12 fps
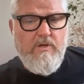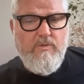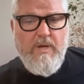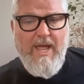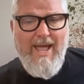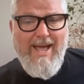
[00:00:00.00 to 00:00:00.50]

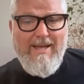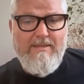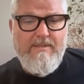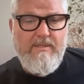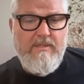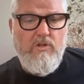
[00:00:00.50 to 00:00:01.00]
what I
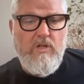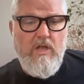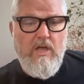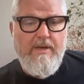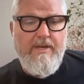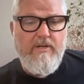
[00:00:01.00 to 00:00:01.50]
asked
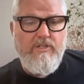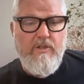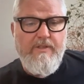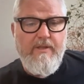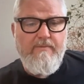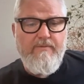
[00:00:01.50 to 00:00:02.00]
Claude. Here's all
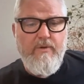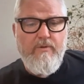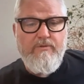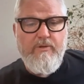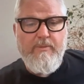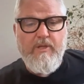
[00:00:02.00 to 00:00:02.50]
the info
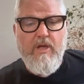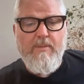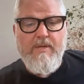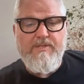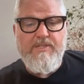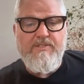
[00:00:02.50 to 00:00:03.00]
from the Comet
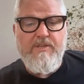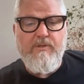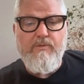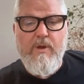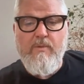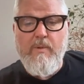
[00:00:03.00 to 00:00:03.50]
Assistant
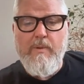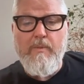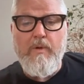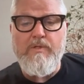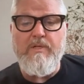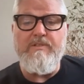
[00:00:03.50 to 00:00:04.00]
thread where we
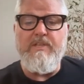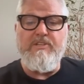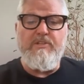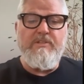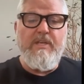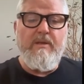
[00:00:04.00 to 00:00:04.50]
worked on
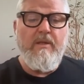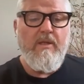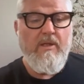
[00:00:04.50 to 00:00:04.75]
session 10.